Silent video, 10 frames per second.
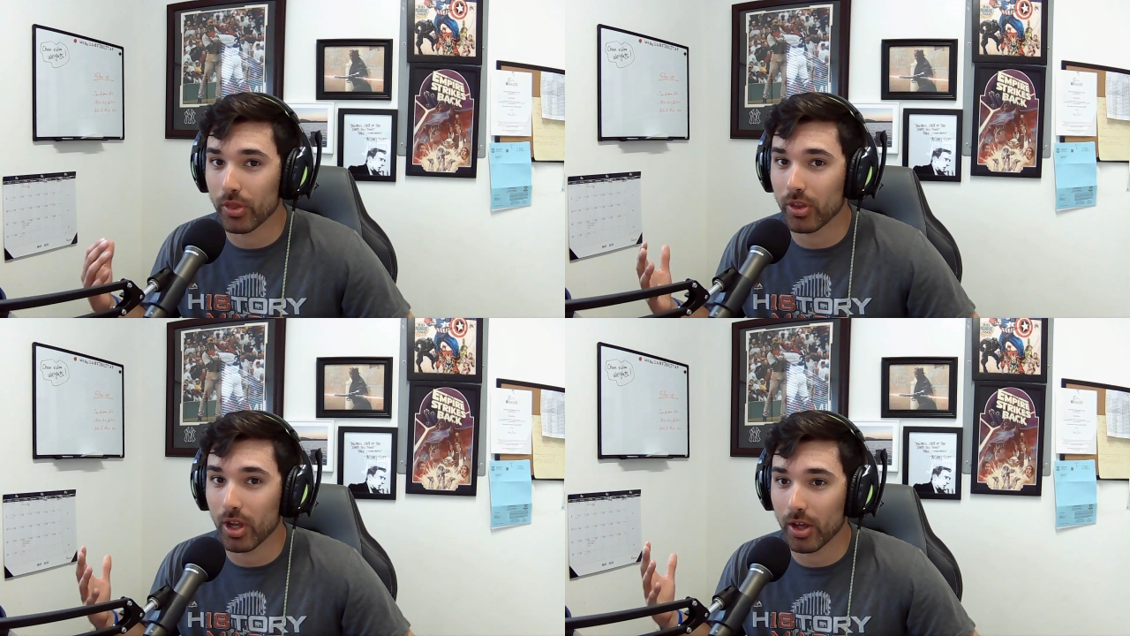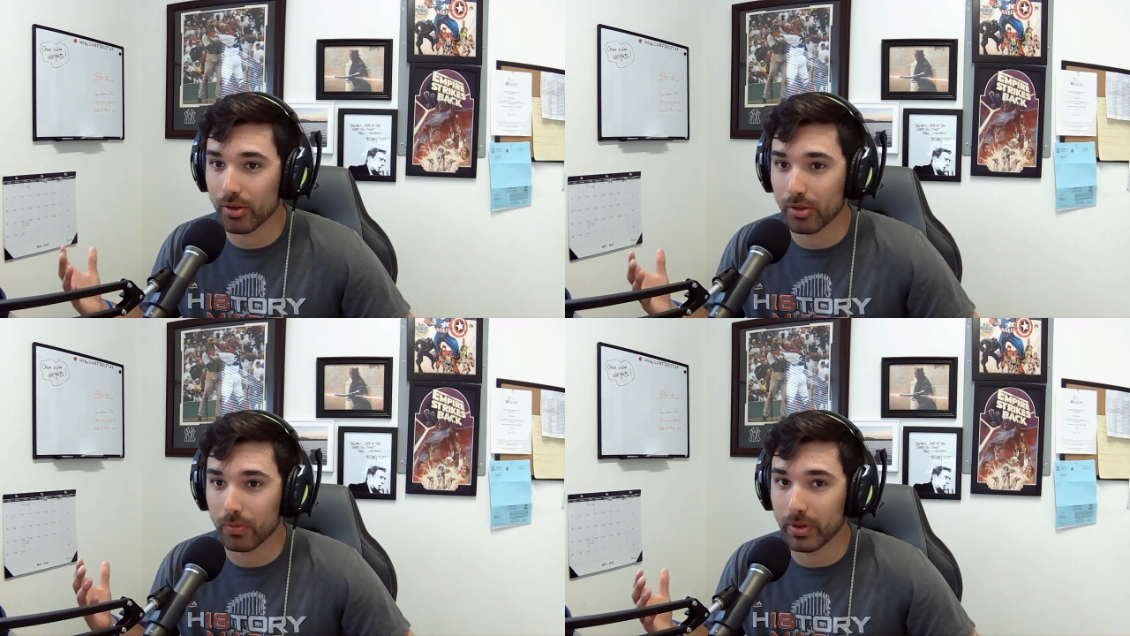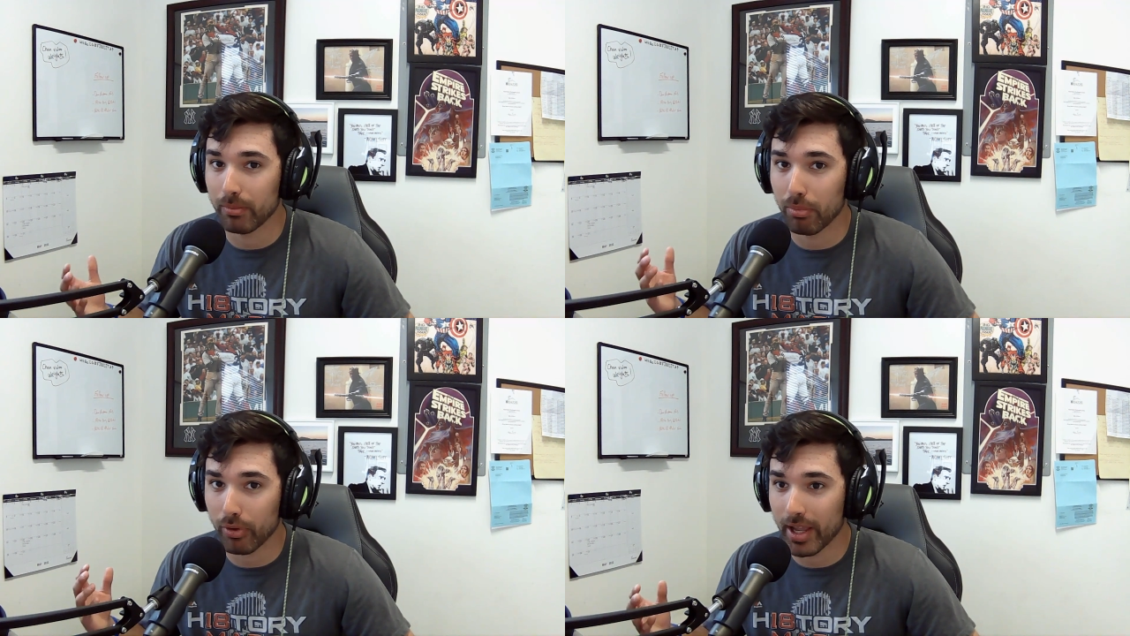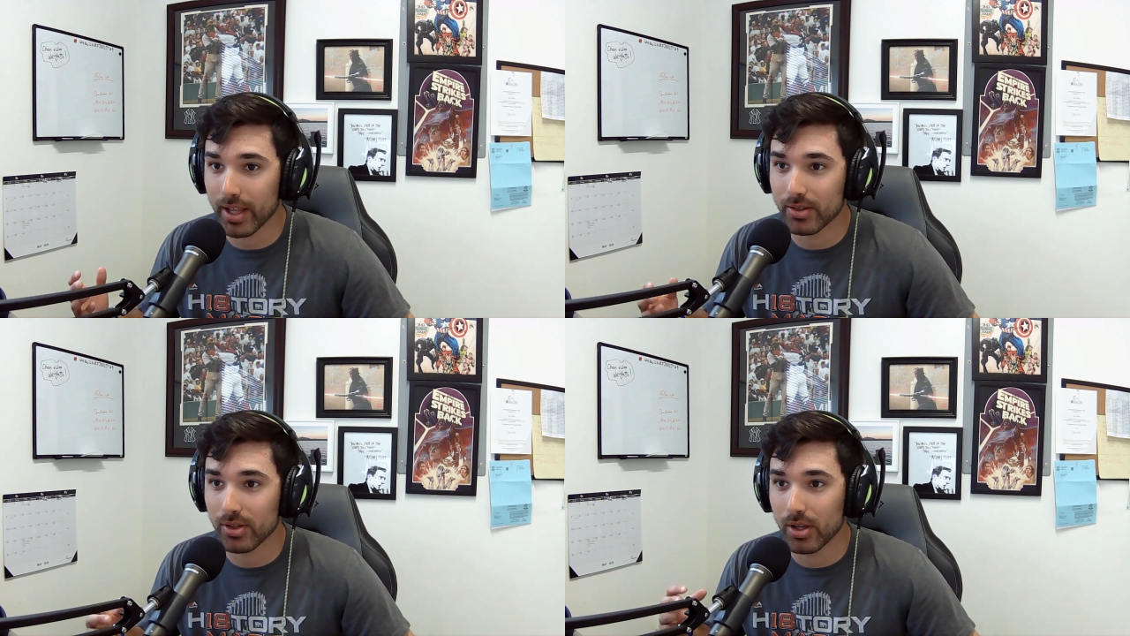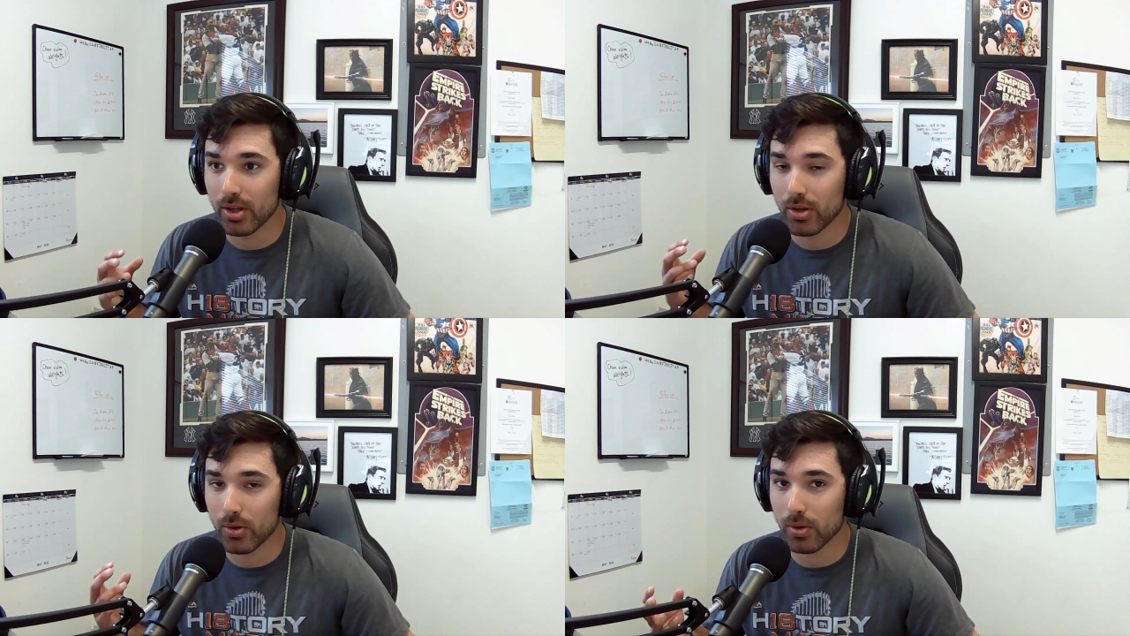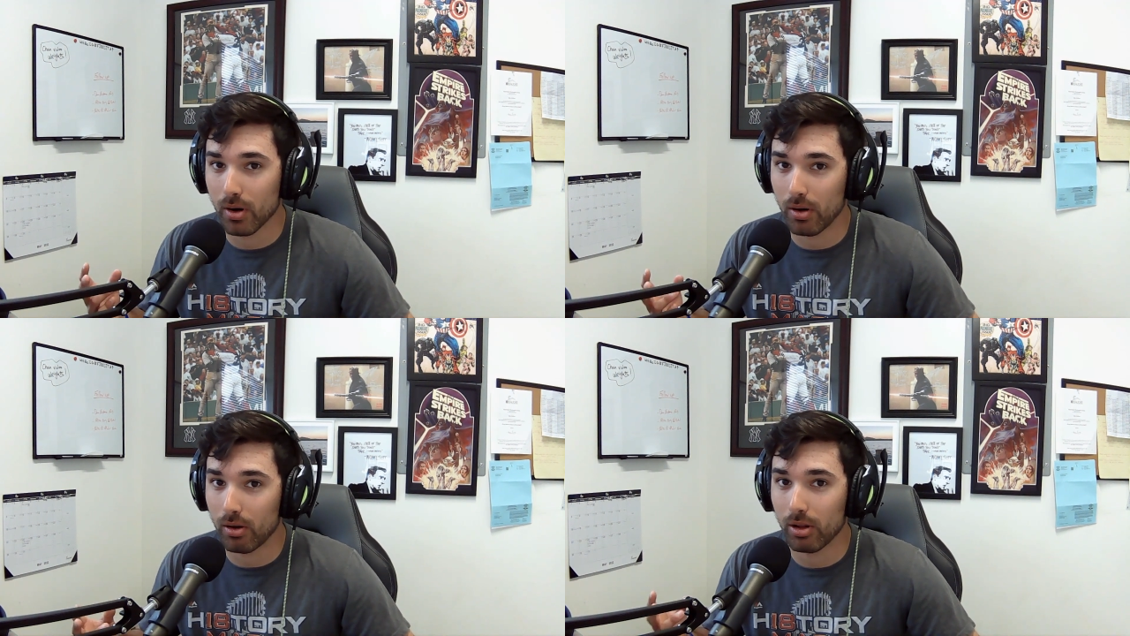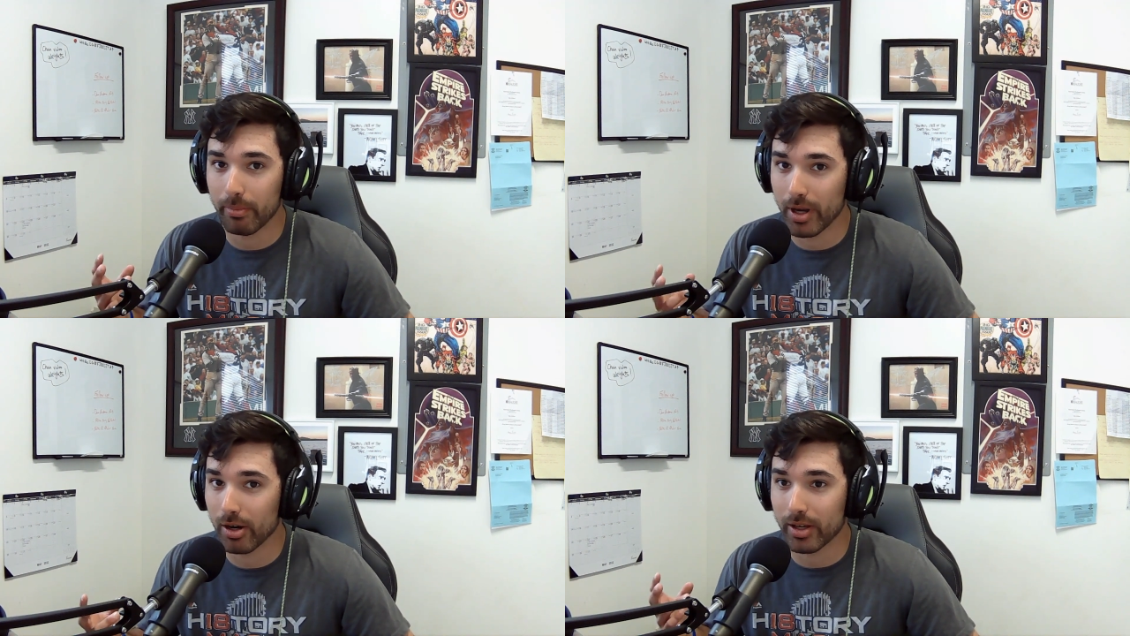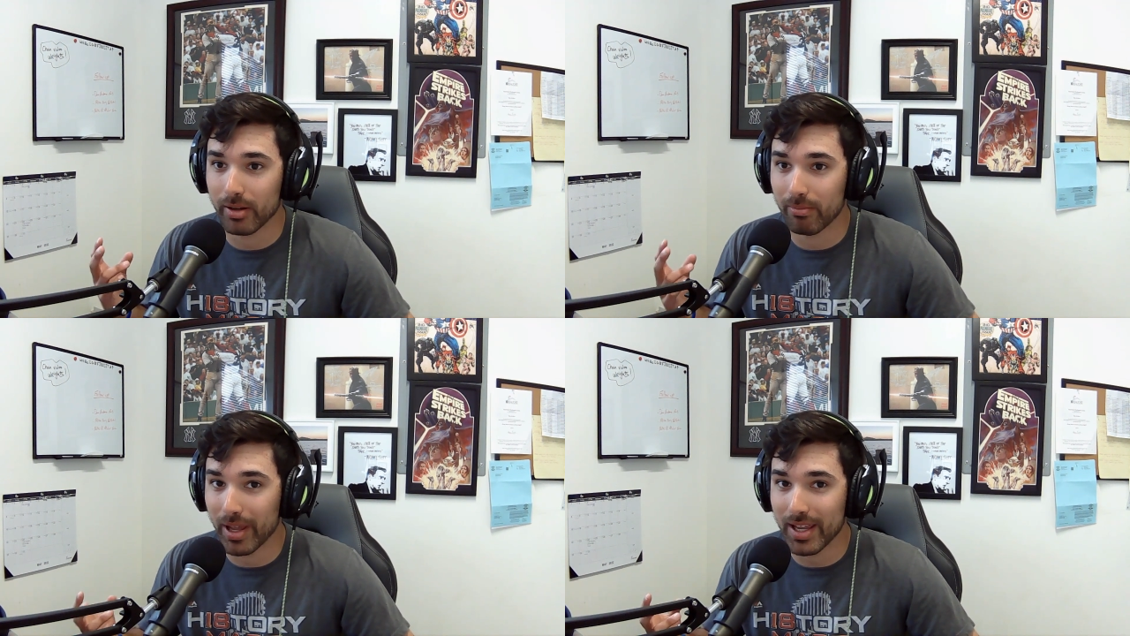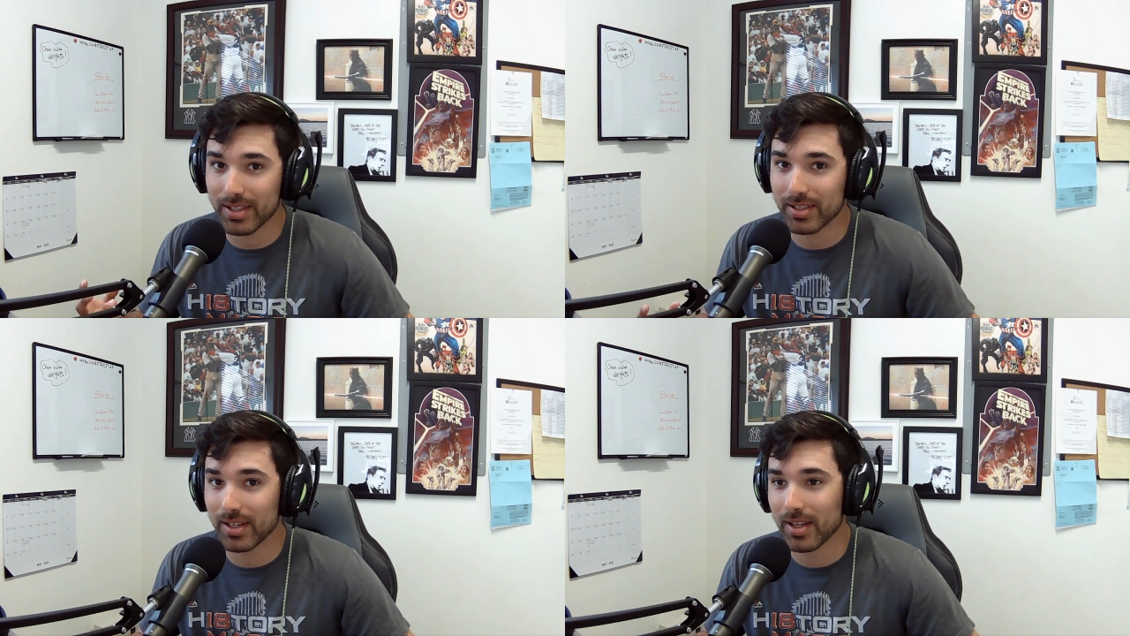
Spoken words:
the other 3 brands who are all American based.